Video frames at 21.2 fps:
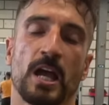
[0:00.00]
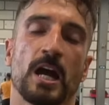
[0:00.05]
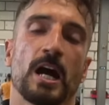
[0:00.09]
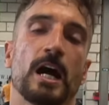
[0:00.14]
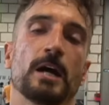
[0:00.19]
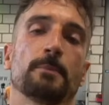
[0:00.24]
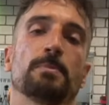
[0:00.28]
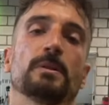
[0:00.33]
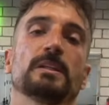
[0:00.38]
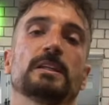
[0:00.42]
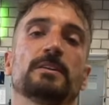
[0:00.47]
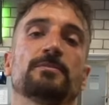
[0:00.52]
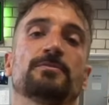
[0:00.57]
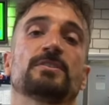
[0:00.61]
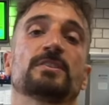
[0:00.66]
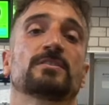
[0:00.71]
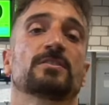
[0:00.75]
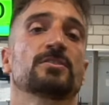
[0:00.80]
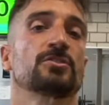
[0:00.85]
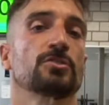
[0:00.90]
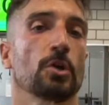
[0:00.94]
I believe
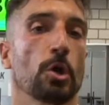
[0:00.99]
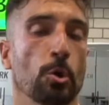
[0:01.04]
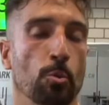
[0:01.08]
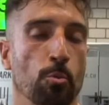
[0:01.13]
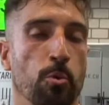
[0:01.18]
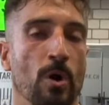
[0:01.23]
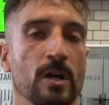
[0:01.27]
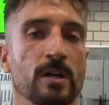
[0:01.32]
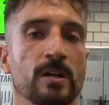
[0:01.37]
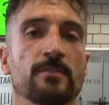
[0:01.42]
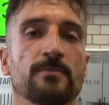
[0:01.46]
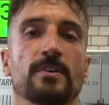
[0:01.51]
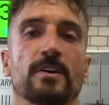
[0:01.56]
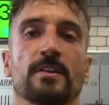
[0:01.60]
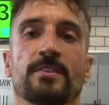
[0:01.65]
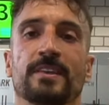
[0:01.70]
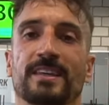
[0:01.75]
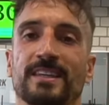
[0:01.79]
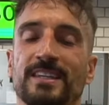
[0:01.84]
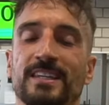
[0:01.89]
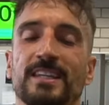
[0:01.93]
this is one of
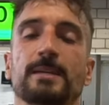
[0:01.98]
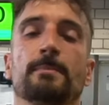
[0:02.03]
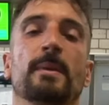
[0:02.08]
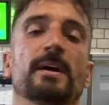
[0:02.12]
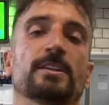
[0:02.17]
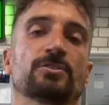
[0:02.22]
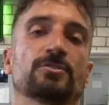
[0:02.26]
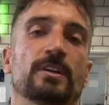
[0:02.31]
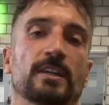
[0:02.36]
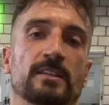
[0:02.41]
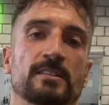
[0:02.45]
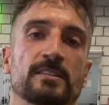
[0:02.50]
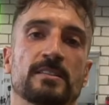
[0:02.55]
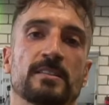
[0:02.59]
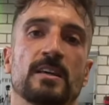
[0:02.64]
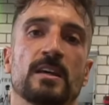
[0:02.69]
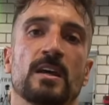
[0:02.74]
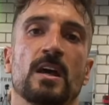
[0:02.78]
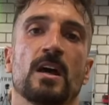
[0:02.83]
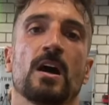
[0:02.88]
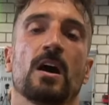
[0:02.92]
the key metrics
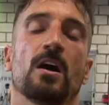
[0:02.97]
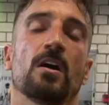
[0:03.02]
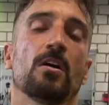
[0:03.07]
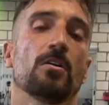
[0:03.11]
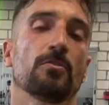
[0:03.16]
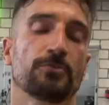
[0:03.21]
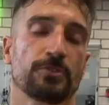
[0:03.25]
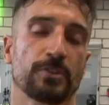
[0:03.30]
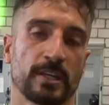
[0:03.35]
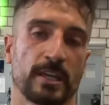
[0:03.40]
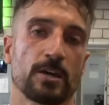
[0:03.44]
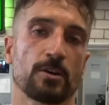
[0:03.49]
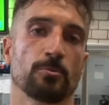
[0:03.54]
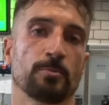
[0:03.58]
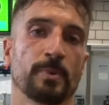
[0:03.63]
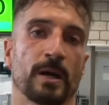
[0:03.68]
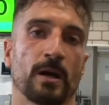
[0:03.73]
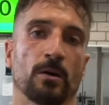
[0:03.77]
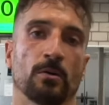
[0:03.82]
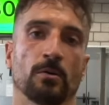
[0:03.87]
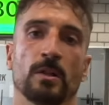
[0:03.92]
of the
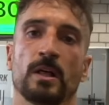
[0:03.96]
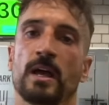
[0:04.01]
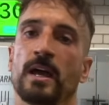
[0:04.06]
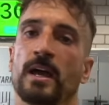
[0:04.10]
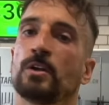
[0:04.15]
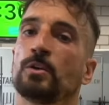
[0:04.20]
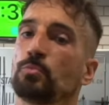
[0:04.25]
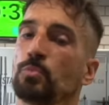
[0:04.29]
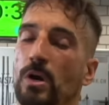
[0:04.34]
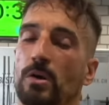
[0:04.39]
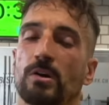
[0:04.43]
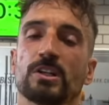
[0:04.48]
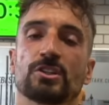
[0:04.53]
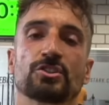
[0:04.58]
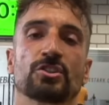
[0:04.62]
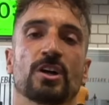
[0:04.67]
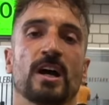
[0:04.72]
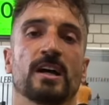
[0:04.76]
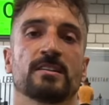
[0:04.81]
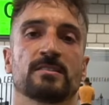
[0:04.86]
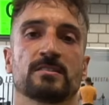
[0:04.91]
kettlebell and where it
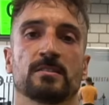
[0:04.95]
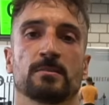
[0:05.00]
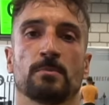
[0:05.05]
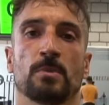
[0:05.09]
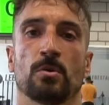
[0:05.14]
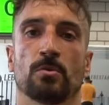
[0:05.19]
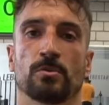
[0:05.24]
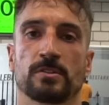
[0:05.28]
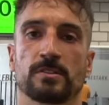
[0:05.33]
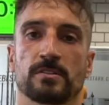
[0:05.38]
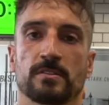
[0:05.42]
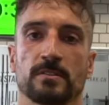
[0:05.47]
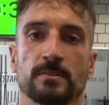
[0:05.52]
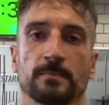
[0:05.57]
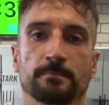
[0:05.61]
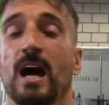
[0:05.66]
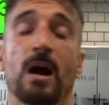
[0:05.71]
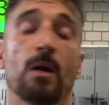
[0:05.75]
shines the most.